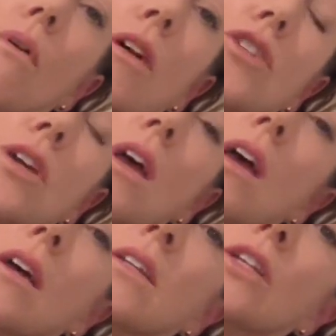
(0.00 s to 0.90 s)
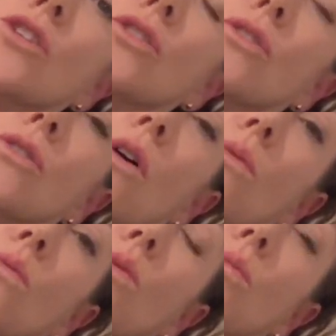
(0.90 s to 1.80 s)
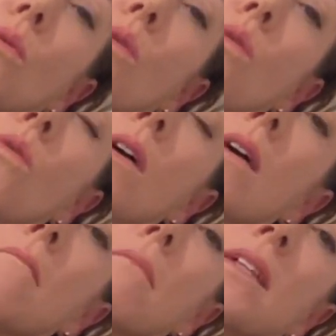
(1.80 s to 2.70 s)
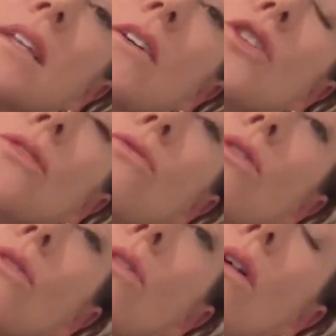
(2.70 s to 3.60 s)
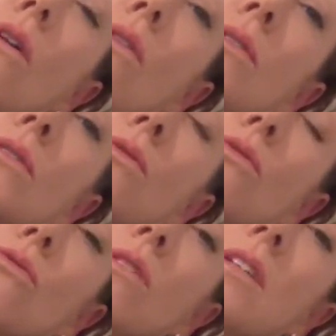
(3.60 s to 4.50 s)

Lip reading: brush, a tissue, cotton wool ball, massaging through your clothes or through the